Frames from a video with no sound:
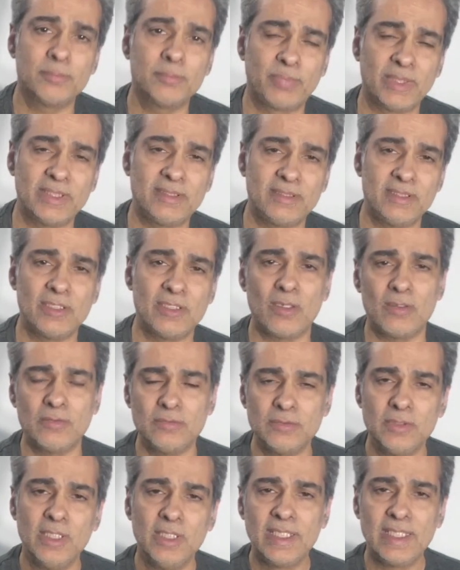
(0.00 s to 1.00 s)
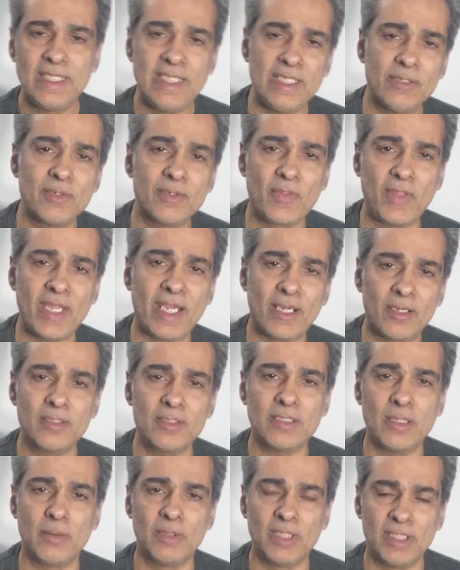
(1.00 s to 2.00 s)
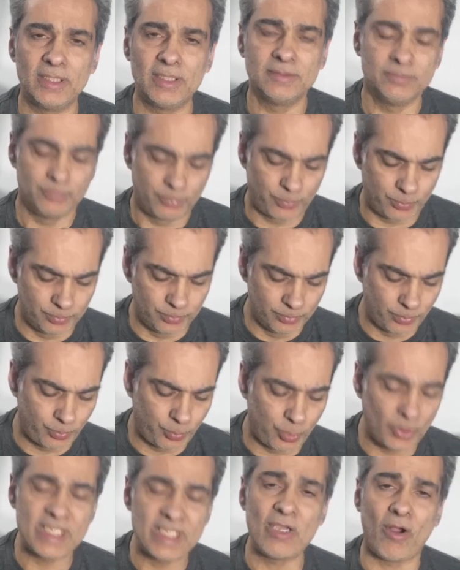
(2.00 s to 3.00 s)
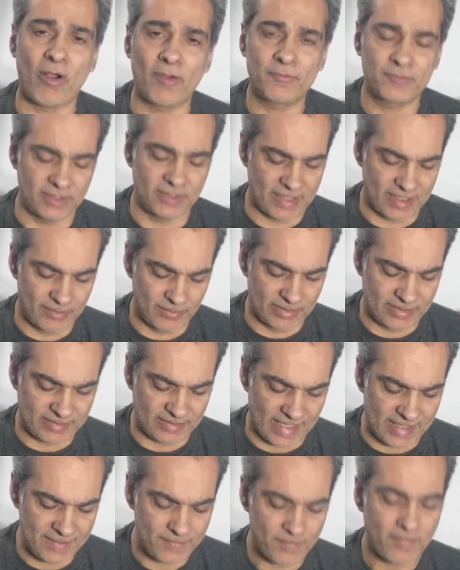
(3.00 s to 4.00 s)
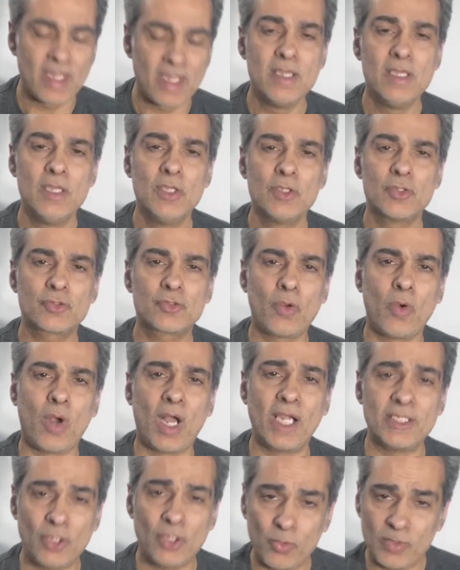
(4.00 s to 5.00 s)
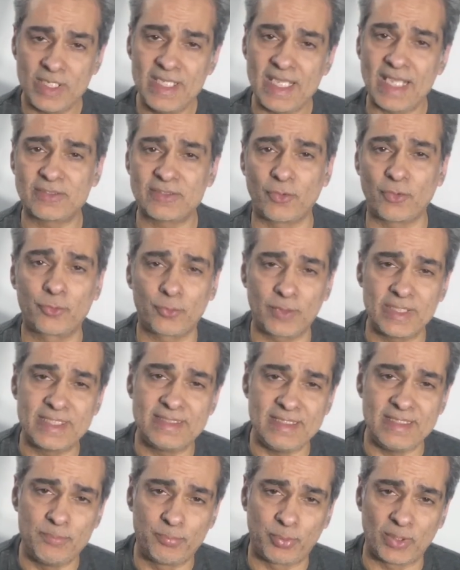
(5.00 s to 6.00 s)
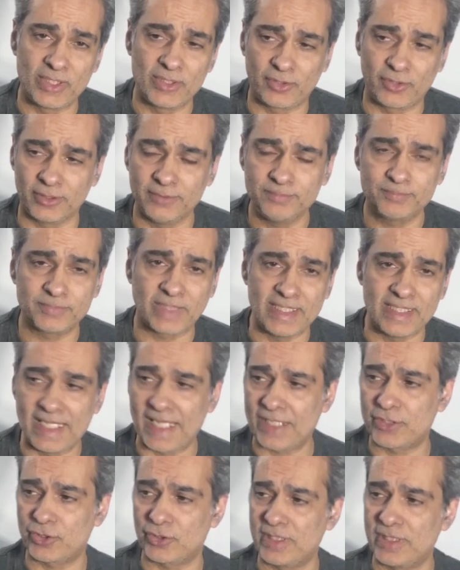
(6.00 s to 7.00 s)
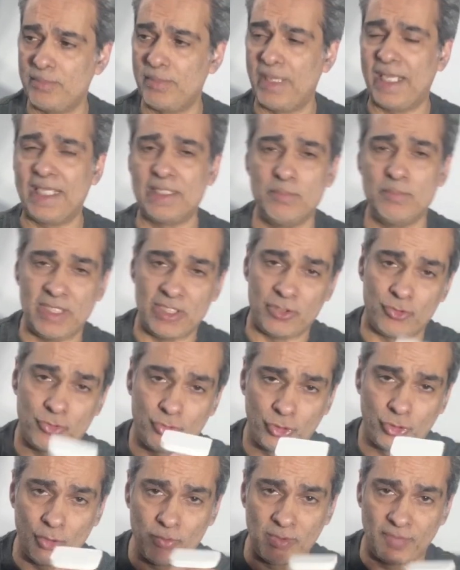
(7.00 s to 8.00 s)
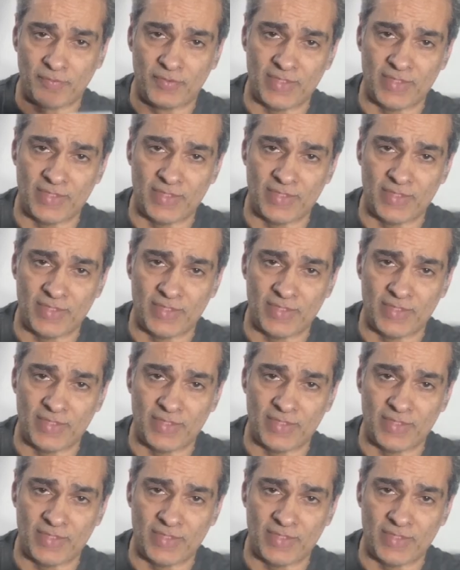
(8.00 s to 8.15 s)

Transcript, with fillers: but, you know, here and there, uh, pretty often, I would say. So I know he has a 3D printer and he actually made me two of